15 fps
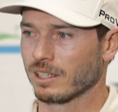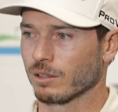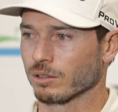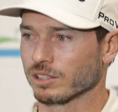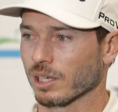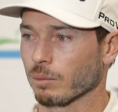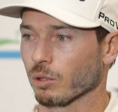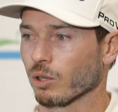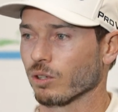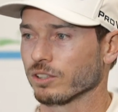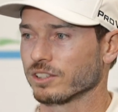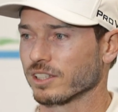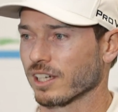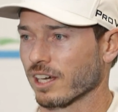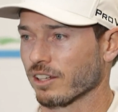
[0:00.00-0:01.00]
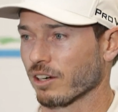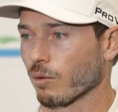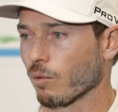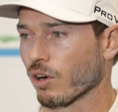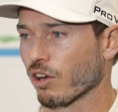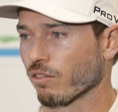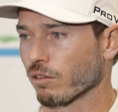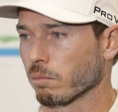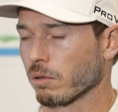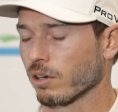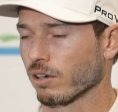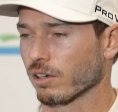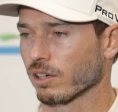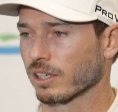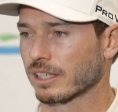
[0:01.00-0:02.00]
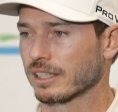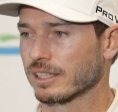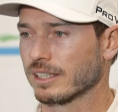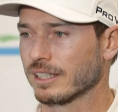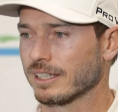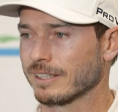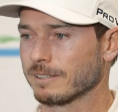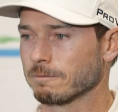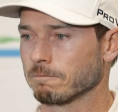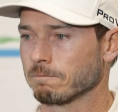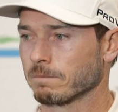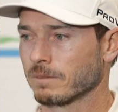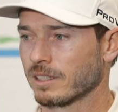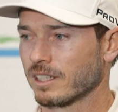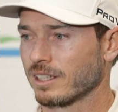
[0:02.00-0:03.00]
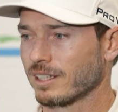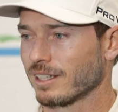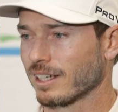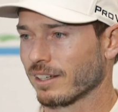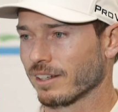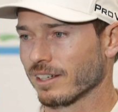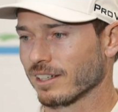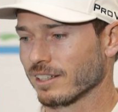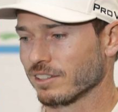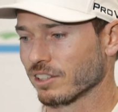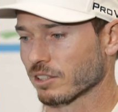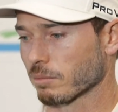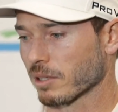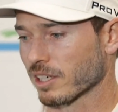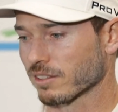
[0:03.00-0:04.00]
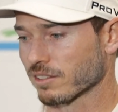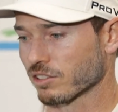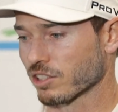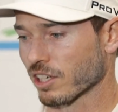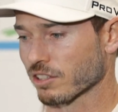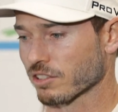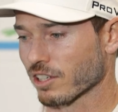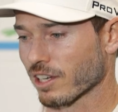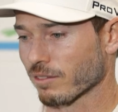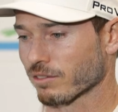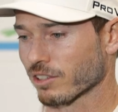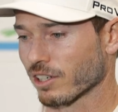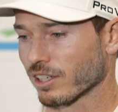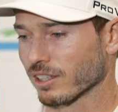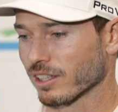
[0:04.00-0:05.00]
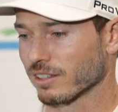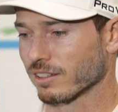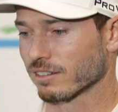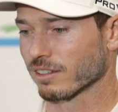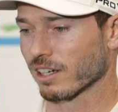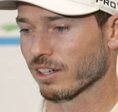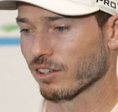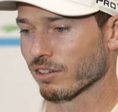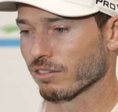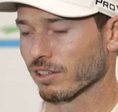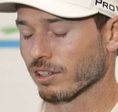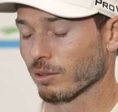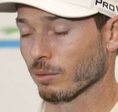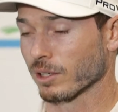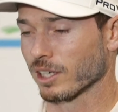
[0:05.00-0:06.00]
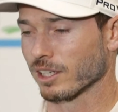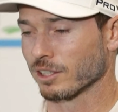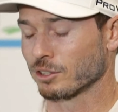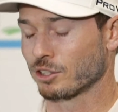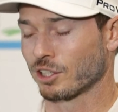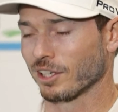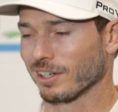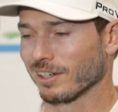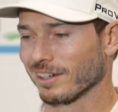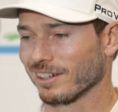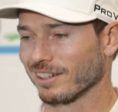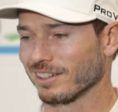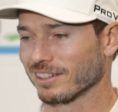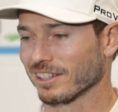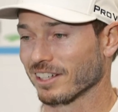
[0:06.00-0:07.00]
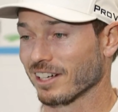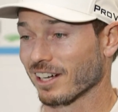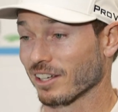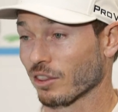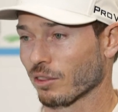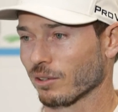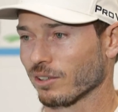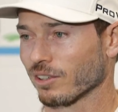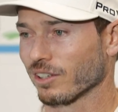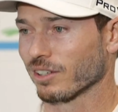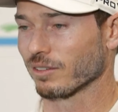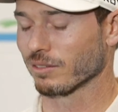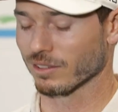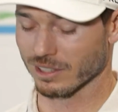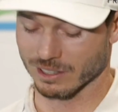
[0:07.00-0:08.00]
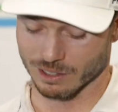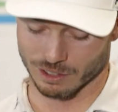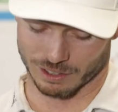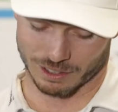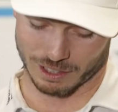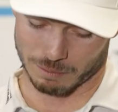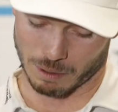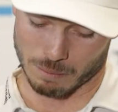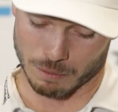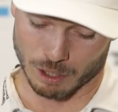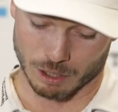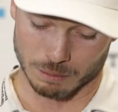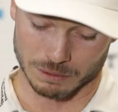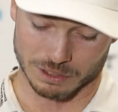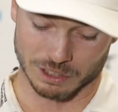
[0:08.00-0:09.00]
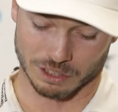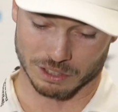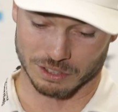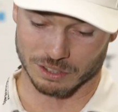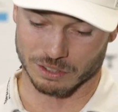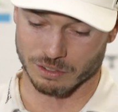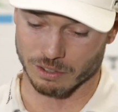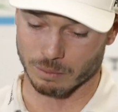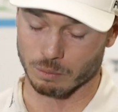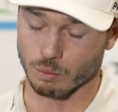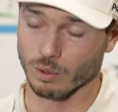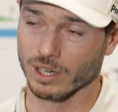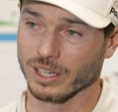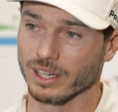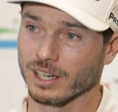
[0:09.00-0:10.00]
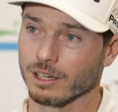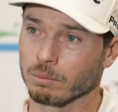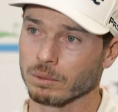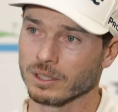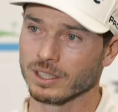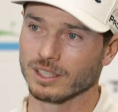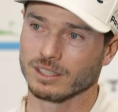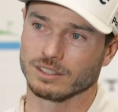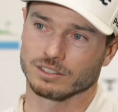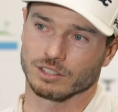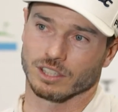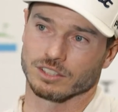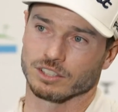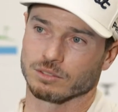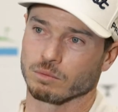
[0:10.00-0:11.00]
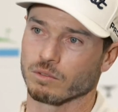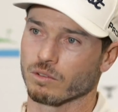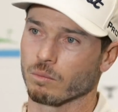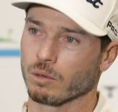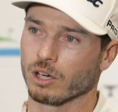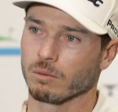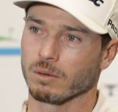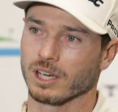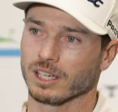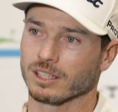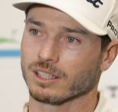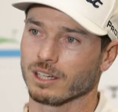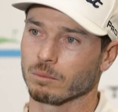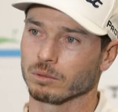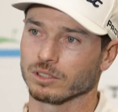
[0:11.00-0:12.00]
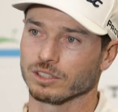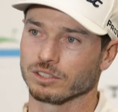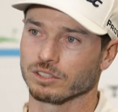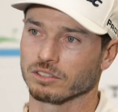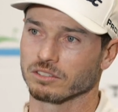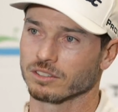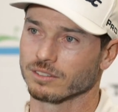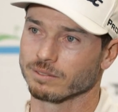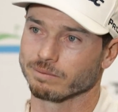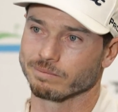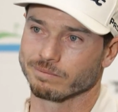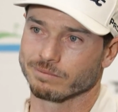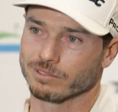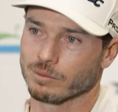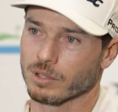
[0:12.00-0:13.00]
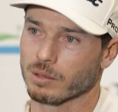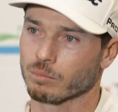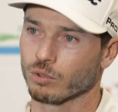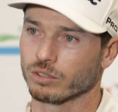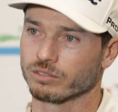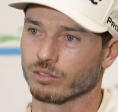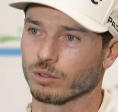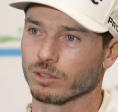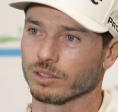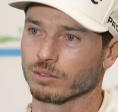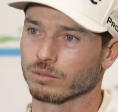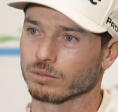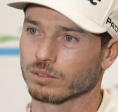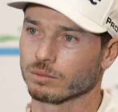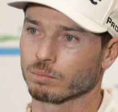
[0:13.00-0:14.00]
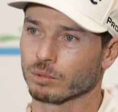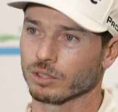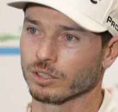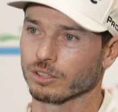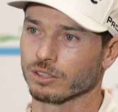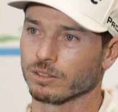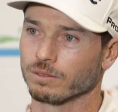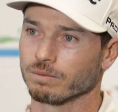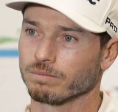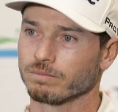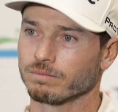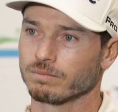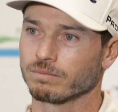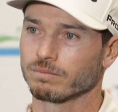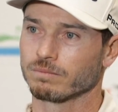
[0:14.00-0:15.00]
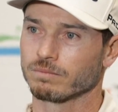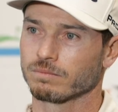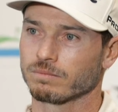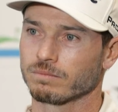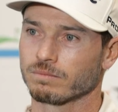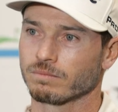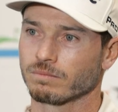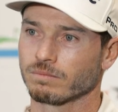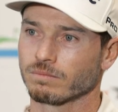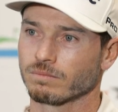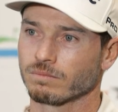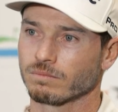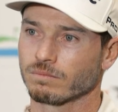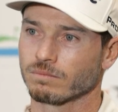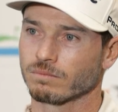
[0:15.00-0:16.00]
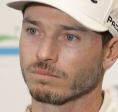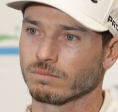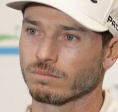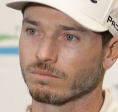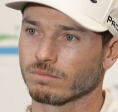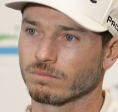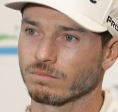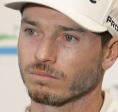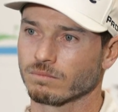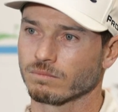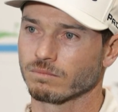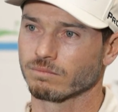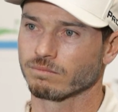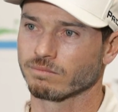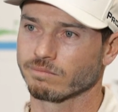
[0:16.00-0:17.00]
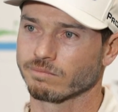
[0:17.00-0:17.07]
was able to hold it together at one over par. Um, and then he just made a suggestion after I laid the sod over on a wedge on the ninth hole that it looked like my ball position had creeped way up. So I just moved the ball back a couple inches, and from that point forward, it was pretty good. Did you change your game plan at all based on where you are on